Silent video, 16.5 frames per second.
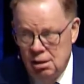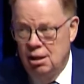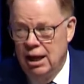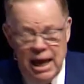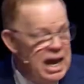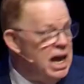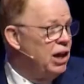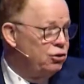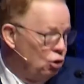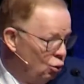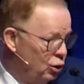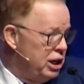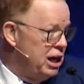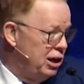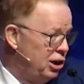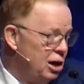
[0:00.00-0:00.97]
S on
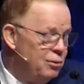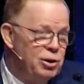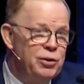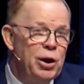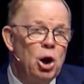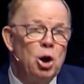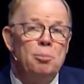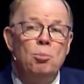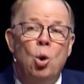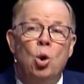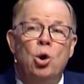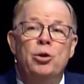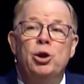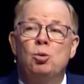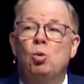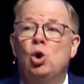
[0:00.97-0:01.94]
the end of it. There are more
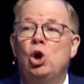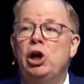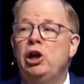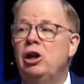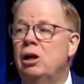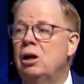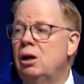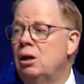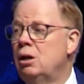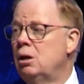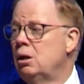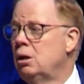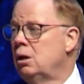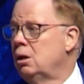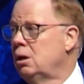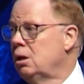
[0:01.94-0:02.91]
than one.
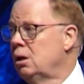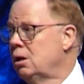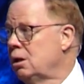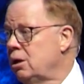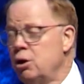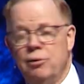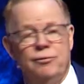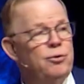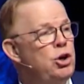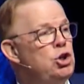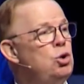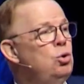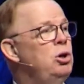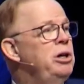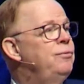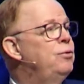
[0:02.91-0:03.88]
Dear friend,
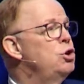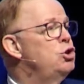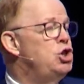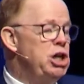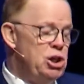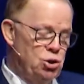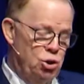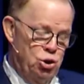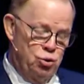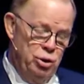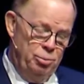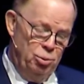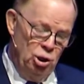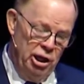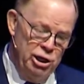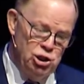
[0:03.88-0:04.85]
you live for Jesus,
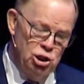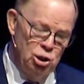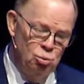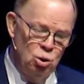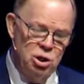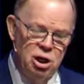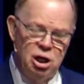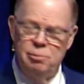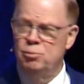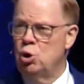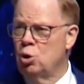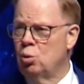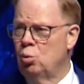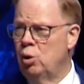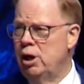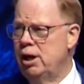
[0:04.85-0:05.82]
tribulation will come
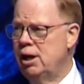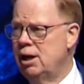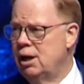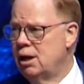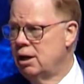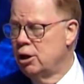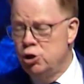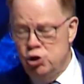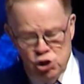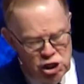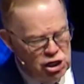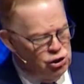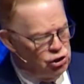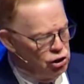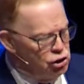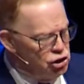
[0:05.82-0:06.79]
your way.
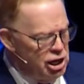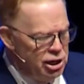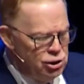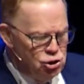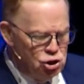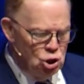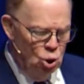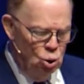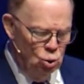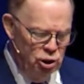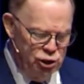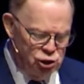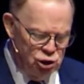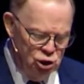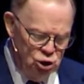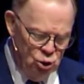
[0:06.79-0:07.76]
Jesus said so.
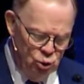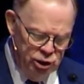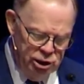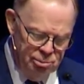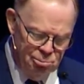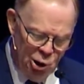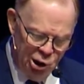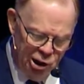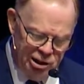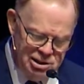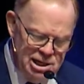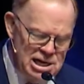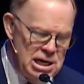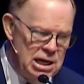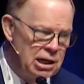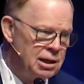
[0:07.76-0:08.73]
Listen to it in Mark
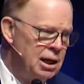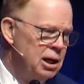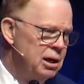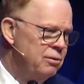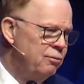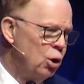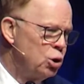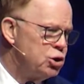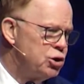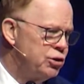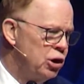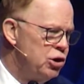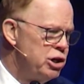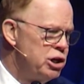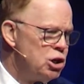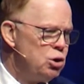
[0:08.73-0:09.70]
10, verse
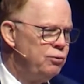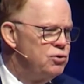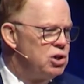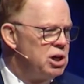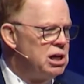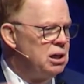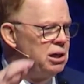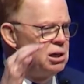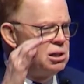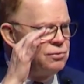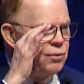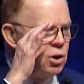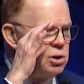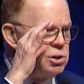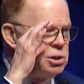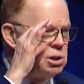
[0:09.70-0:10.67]
30. You've seen these
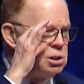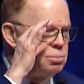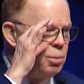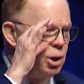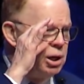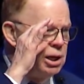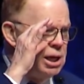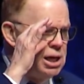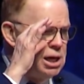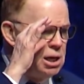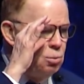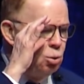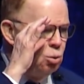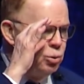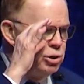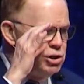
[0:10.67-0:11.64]
verses, but he
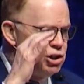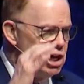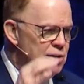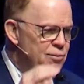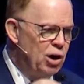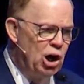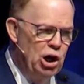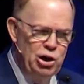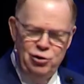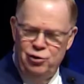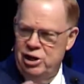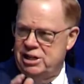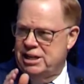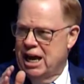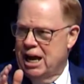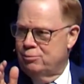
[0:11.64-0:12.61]
will receive a
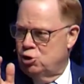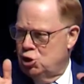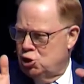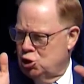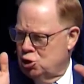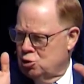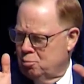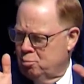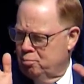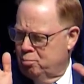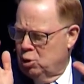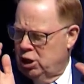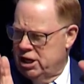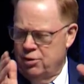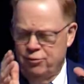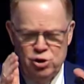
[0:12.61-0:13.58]
hundred times. This is a
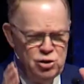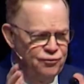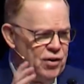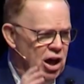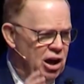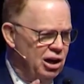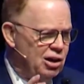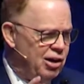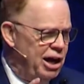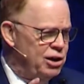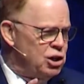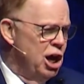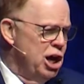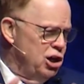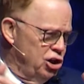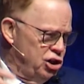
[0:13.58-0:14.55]
believer. You follow Christ,
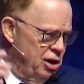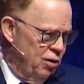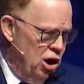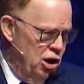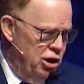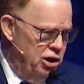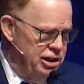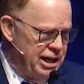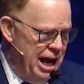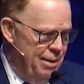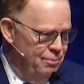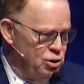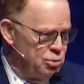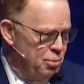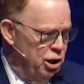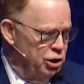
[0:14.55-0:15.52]
you receive a hundred
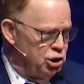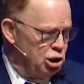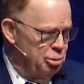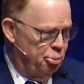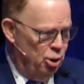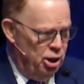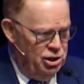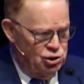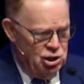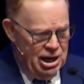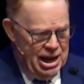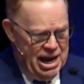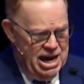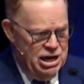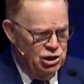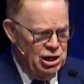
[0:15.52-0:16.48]
times as much in the present
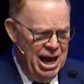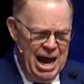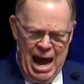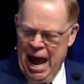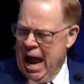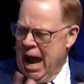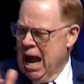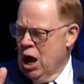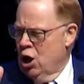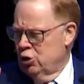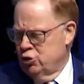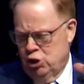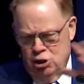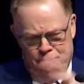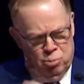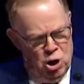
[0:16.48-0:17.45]
age.
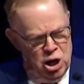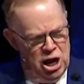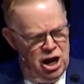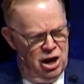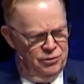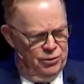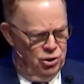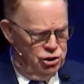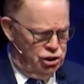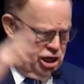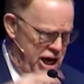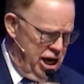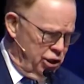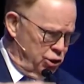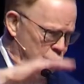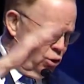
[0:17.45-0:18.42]
Houses, brothers,
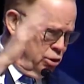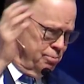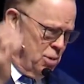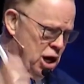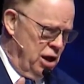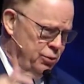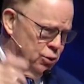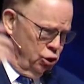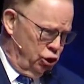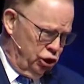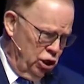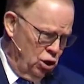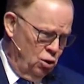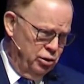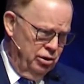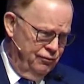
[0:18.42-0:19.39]
sisters, mothers,
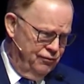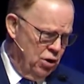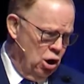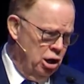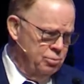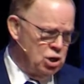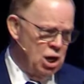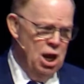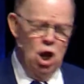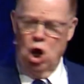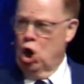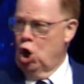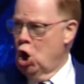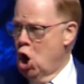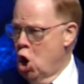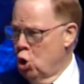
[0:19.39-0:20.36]
children, farms,
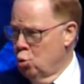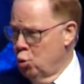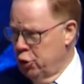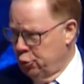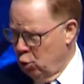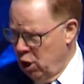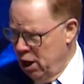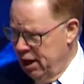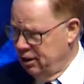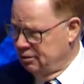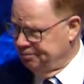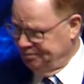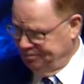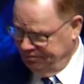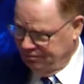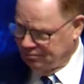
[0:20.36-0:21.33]
along with what?